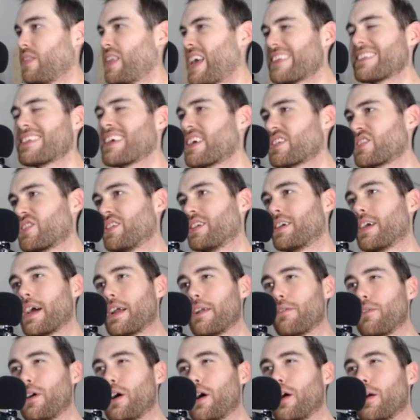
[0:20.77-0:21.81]
that's actually
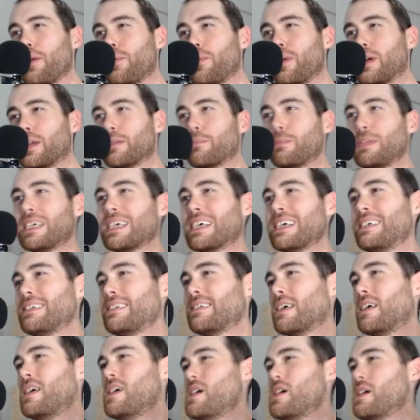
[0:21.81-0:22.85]
kind of a hard one
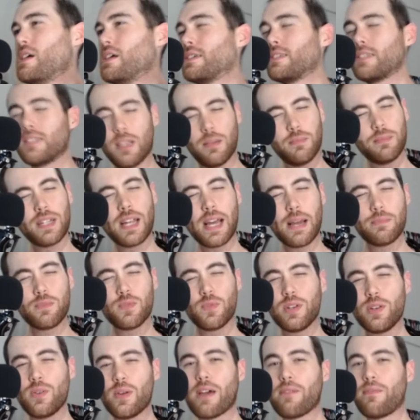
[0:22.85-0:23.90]
because sometimes
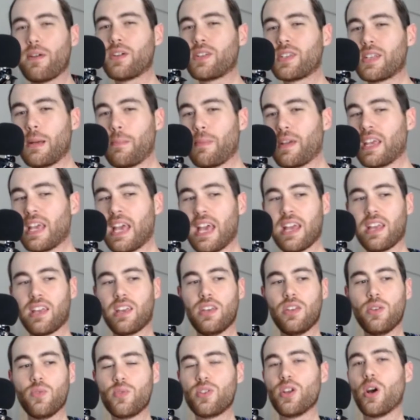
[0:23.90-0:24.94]
when you have a stomach
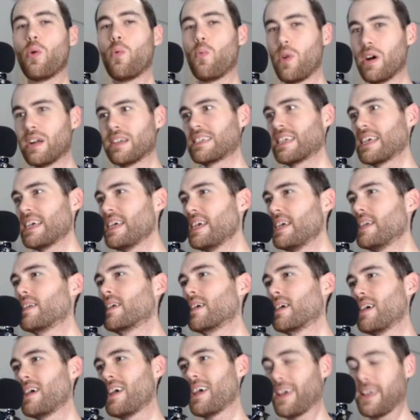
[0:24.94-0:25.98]
ache, you don't want to
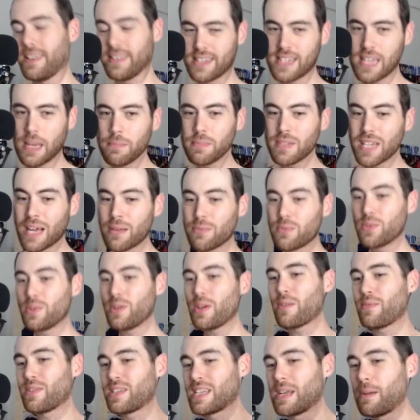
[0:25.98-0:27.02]
eat. And sometimes when
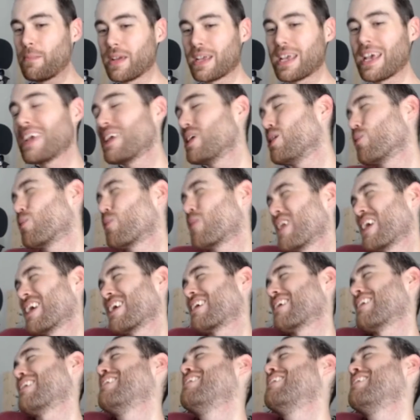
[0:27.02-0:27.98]
you have a stomach ache, you think,